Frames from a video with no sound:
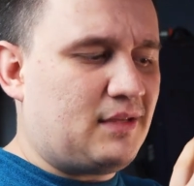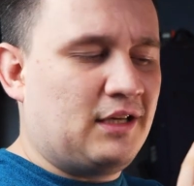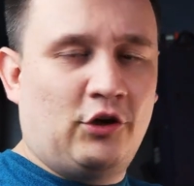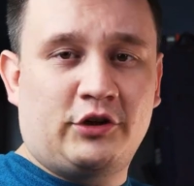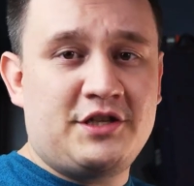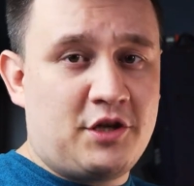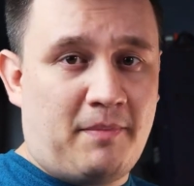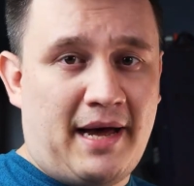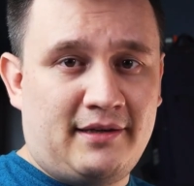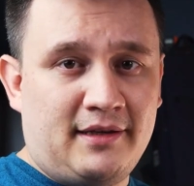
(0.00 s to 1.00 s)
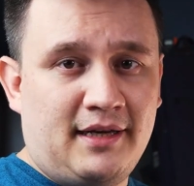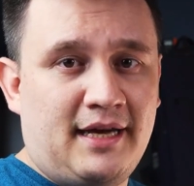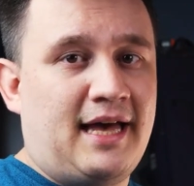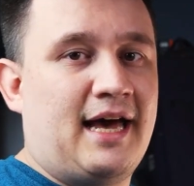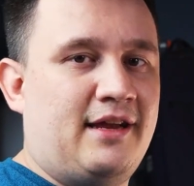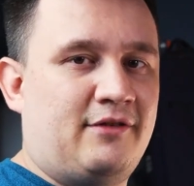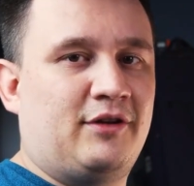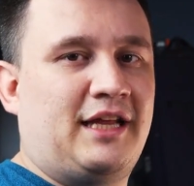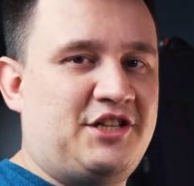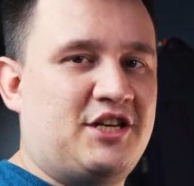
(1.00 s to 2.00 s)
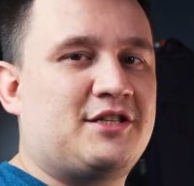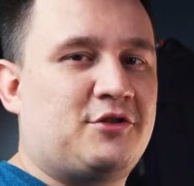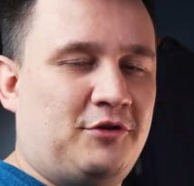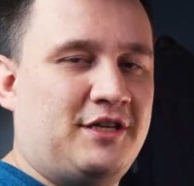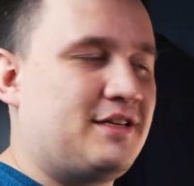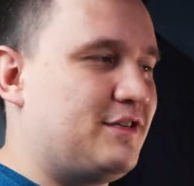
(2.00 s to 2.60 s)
notice your pattern and it will adjust to this.